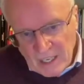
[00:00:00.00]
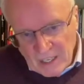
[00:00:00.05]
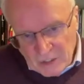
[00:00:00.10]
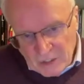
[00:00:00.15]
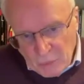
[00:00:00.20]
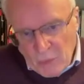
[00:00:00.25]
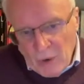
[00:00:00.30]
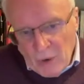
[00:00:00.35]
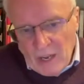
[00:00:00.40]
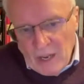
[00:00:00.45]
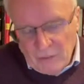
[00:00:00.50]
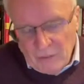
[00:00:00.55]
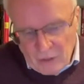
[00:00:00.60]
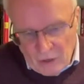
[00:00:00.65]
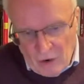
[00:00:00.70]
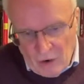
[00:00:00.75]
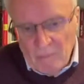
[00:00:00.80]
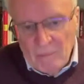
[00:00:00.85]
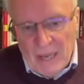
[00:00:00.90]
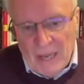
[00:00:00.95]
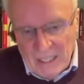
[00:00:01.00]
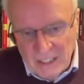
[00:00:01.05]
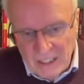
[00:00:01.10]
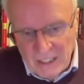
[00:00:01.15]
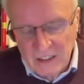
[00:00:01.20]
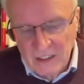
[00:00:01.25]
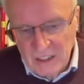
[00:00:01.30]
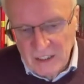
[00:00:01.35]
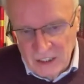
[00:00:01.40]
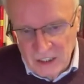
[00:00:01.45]
as a way of
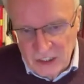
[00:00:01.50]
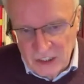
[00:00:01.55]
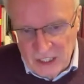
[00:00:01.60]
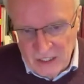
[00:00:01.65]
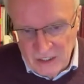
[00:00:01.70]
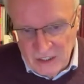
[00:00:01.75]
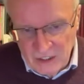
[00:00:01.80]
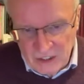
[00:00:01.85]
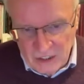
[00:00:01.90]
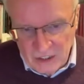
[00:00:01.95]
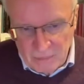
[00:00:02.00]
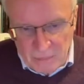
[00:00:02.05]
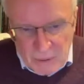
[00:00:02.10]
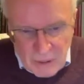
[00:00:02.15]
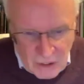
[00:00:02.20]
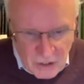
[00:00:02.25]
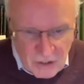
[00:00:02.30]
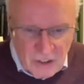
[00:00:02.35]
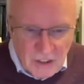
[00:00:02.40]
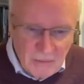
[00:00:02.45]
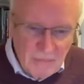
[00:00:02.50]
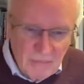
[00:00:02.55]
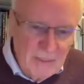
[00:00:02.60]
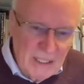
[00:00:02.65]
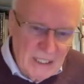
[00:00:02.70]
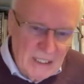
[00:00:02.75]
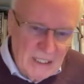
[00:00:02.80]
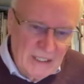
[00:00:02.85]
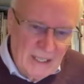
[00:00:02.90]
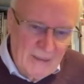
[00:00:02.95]
combating these challenges. Because to
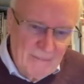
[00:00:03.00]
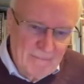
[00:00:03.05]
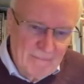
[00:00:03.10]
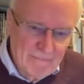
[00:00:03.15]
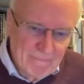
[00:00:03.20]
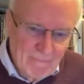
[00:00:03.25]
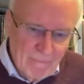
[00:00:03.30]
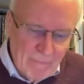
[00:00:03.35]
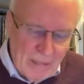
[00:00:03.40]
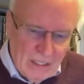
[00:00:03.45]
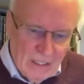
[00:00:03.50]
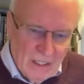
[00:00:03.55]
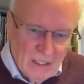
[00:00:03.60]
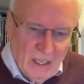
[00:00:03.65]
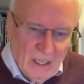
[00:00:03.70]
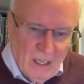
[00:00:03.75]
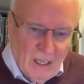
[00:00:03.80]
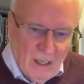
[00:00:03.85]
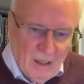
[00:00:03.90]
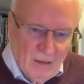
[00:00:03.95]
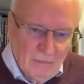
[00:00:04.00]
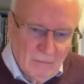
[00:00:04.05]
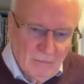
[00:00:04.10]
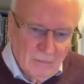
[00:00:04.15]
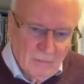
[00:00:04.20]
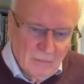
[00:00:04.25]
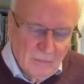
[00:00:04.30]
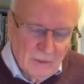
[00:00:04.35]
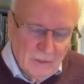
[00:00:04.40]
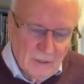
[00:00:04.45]
me, that
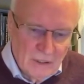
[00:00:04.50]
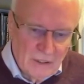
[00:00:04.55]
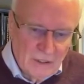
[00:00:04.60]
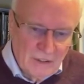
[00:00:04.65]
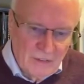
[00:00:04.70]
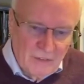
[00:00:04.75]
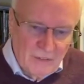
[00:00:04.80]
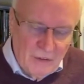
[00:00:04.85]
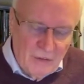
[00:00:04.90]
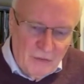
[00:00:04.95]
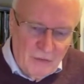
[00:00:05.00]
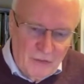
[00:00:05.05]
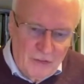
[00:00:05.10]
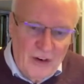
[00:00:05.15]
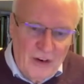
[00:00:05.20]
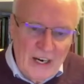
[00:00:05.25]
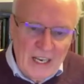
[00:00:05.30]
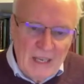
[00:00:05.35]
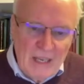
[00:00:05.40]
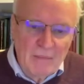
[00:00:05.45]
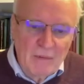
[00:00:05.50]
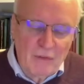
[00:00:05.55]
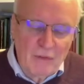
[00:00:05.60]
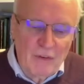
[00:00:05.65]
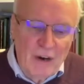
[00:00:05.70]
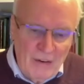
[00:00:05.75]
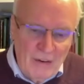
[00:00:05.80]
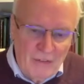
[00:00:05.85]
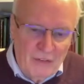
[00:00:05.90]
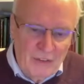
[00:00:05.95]
the frame
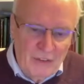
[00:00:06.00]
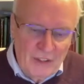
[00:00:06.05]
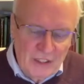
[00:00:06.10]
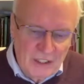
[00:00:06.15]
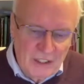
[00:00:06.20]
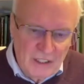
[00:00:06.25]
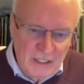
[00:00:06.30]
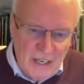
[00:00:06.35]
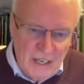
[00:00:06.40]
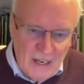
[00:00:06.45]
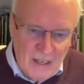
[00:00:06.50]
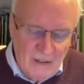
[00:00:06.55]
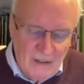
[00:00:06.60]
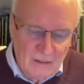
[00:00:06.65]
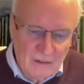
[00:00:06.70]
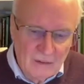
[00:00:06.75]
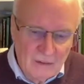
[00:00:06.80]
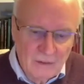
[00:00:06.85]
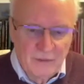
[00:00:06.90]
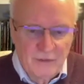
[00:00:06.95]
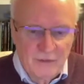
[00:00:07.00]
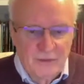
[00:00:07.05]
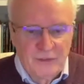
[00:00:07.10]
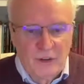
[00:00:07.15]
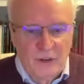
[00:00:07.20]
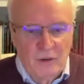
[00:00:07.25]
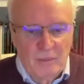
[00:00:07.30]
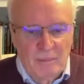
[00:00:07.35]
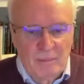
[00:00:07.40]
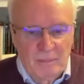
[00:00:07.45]
of reference now
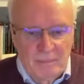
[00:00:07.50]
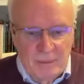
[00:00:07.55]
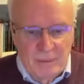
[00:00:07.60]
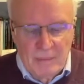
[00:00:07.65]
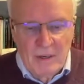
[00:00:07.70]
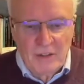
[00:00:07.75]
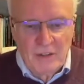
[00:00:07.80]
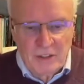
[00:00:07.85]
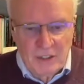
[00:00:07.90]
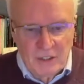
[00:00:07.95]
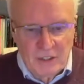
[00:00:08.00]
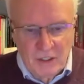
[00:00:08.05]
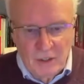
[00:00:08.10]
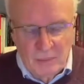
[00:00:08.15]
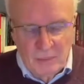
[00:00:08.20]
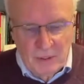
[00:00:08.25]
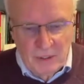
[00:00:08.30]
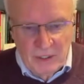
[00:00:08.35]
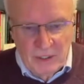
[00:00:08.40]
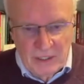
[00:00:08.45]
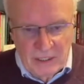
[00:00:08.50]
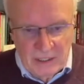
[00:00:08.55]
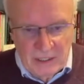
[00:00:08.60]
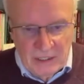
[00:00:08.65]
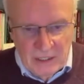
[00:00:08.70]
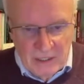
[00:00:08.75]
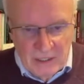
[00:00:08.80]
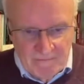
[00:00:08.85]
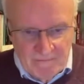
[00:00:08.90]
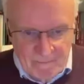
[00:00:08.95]
for promoting global
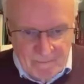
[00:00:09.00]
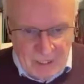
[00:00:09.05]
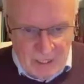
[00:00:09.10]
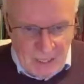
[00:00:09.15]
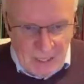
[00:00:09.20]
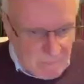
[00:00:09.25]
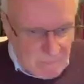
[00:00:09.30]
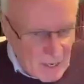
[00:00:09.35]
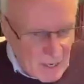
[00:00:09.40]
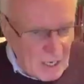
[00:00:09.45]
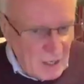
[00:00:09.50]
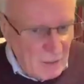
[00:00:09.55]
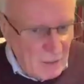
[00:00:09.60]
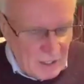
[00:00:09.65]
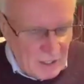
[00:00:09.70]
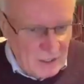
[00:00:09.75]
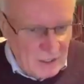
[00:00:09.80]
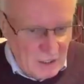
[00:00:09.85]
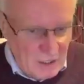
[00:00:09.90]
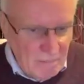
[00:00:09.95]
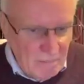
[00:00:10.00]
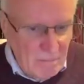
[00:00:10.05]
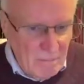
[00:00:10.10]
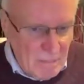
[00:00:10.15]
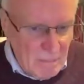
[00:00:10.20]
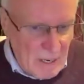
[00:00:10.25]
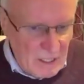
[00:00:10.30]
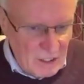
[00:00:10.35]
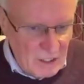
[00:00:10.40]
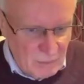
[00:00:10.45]
learning in many ways is
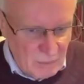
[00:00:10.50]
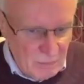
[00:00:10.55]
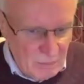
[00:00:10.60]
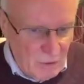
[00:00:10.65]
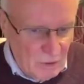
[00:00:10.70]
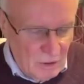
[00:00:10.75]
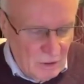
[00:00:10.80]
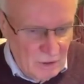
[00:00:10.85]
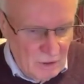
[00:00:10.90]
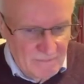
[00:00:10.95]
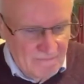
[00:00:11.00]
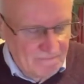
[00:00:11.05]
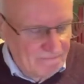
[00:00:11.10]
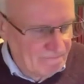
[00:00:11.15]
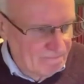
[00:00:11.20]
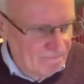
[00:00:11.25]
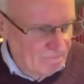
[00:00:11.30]
much more,